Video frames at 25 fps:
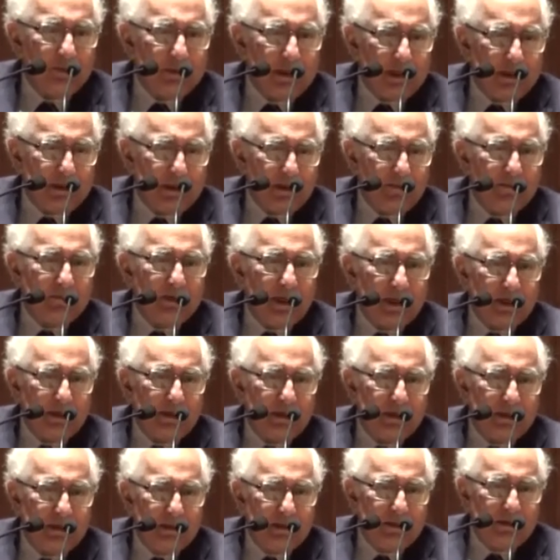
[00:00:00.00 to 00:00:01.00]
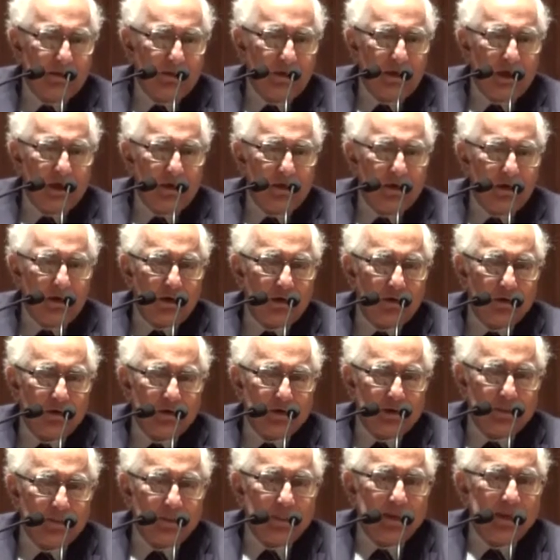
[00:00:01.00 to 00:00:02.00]
objective that would
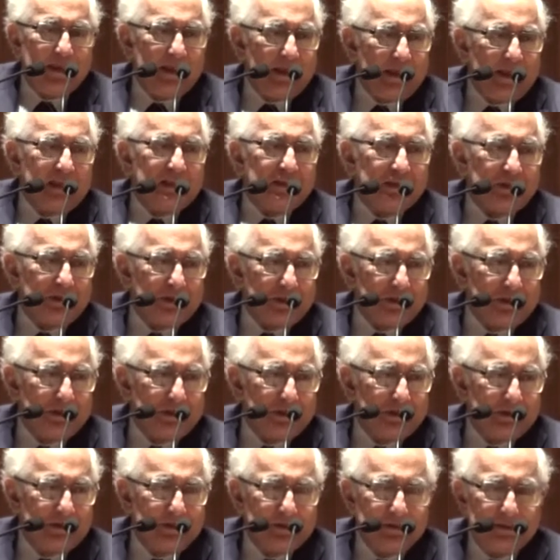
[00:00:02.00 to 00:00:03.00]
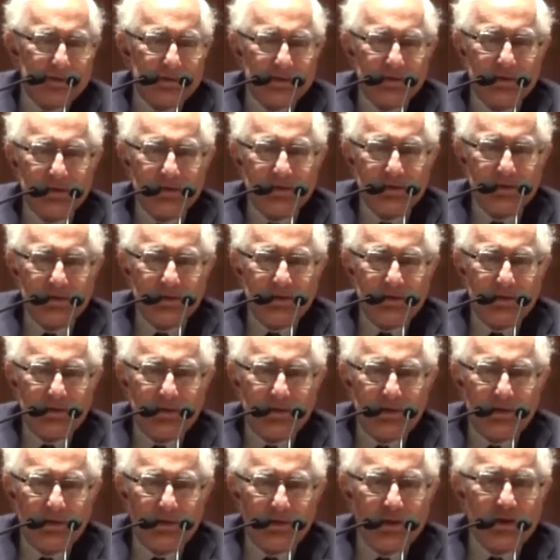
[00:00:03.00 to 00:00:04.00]
introduce P-Eng,
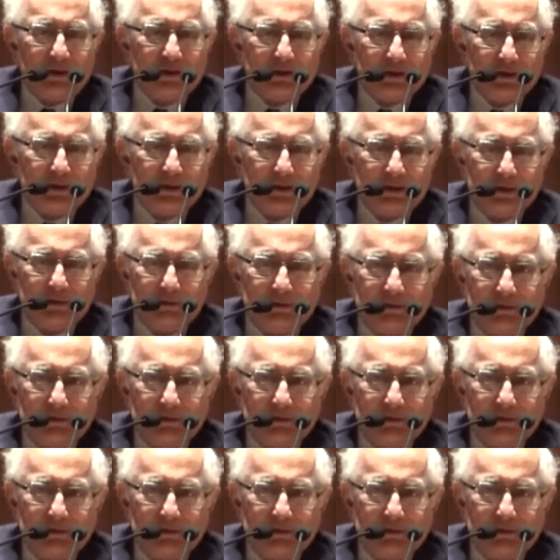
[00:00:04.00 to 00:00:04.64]
which